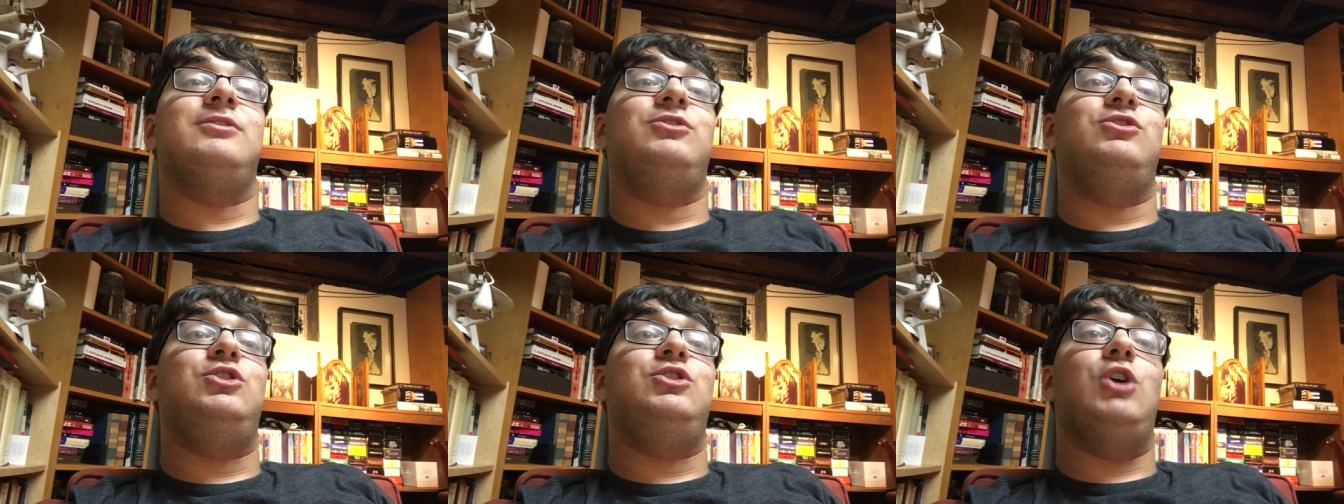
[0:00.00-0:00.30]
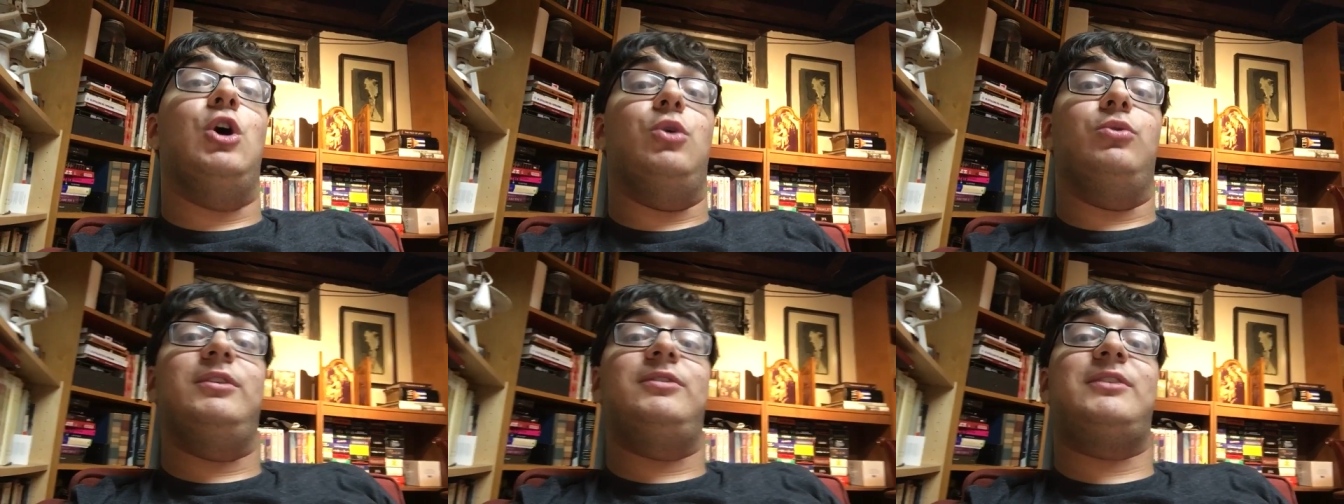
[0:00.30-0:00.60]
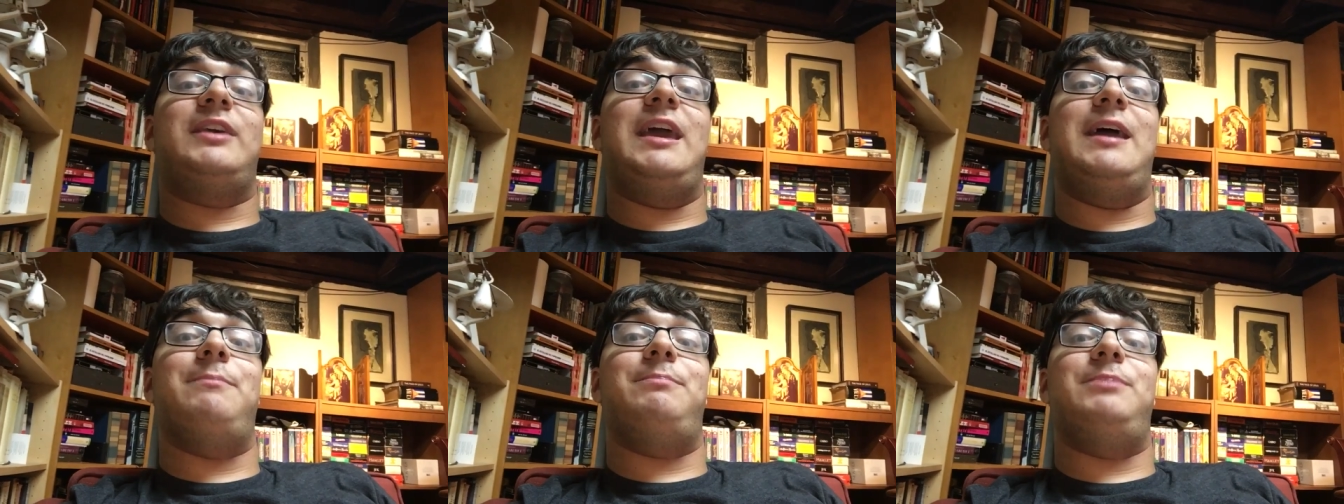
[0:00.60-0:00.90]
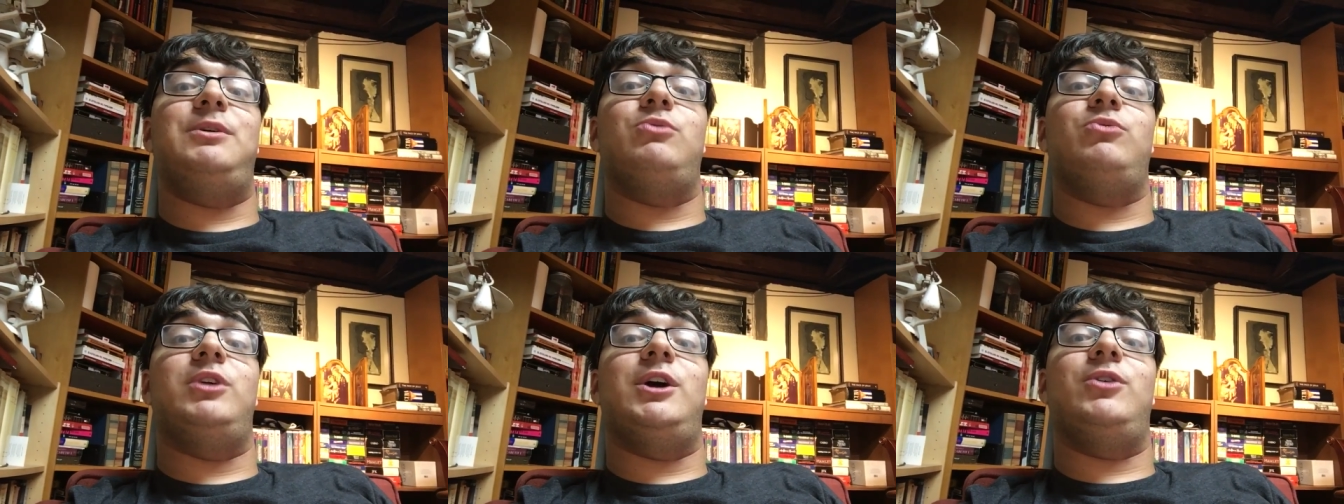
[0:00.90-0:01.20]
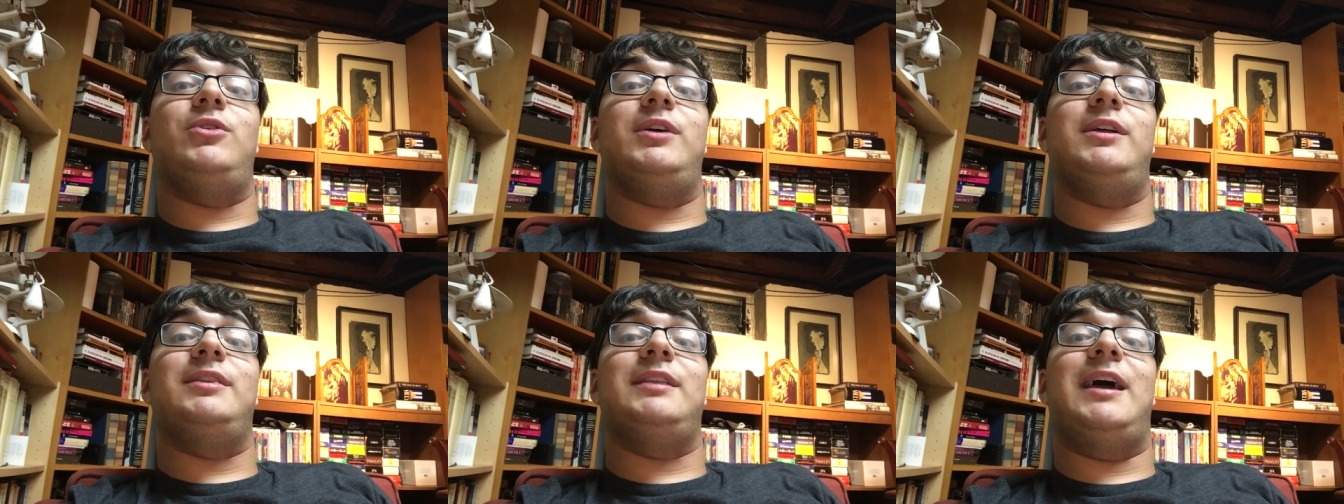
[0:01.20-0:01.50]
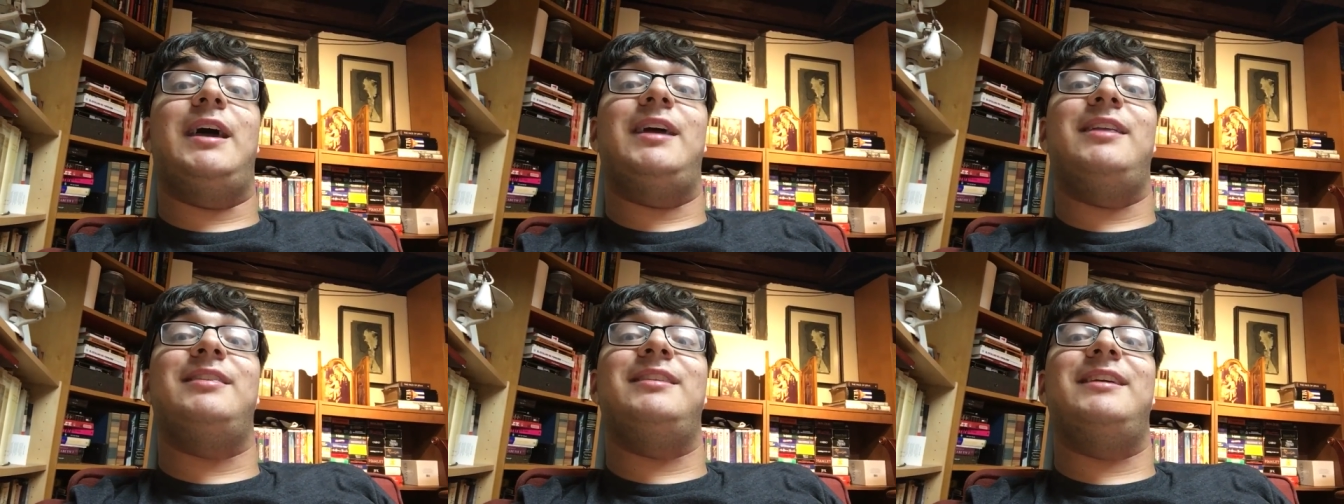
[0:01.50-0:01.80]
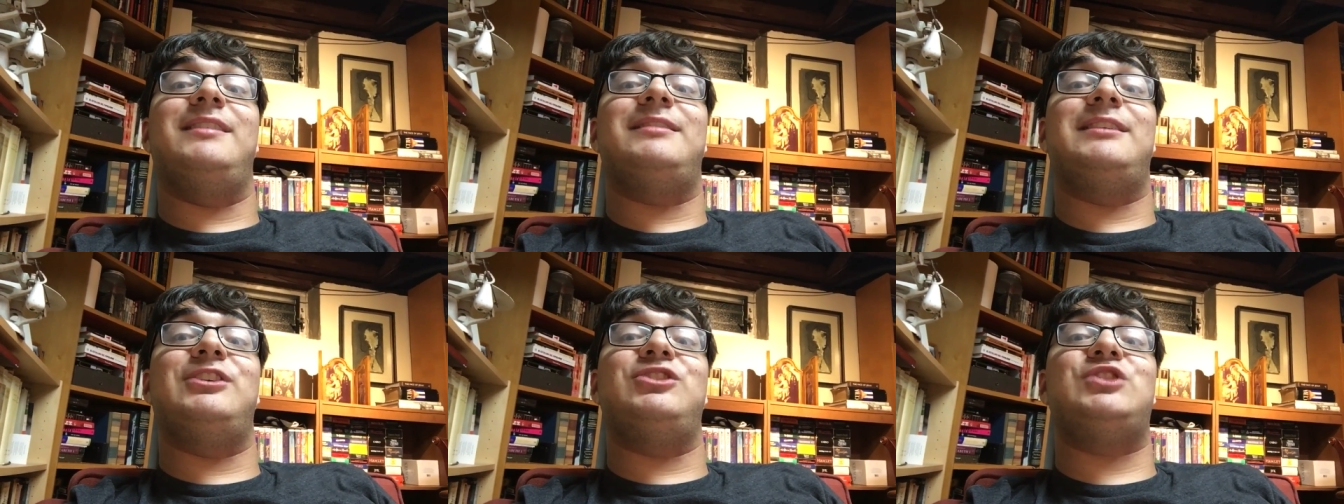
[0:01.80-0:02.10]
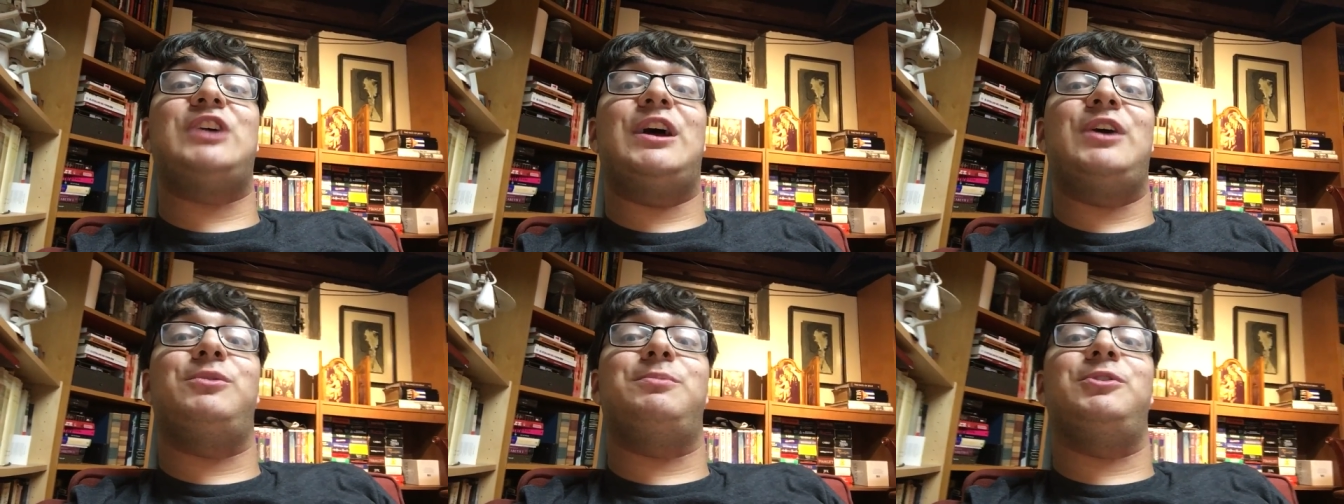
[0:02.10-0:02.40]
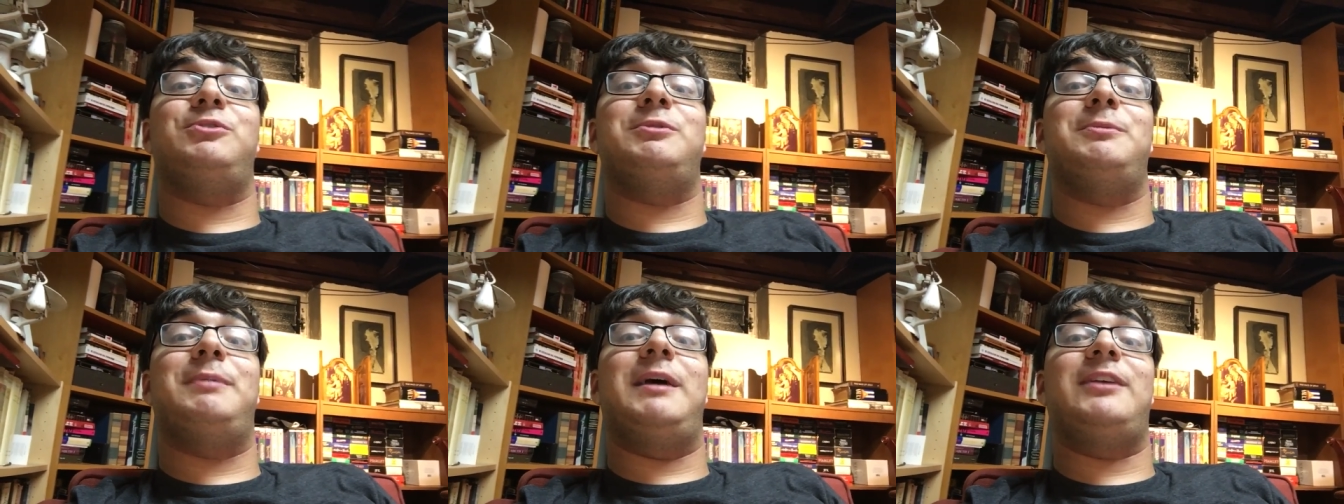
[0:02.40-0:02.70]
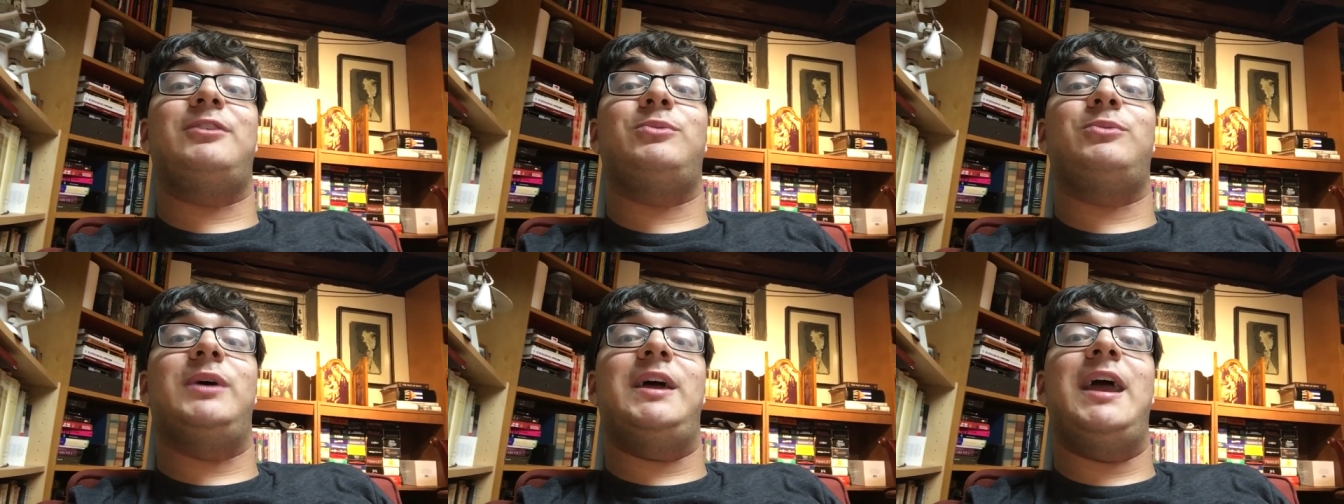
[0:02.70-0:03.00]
"Yo, this can't be real," and then it said Chadwick Boseman passed away.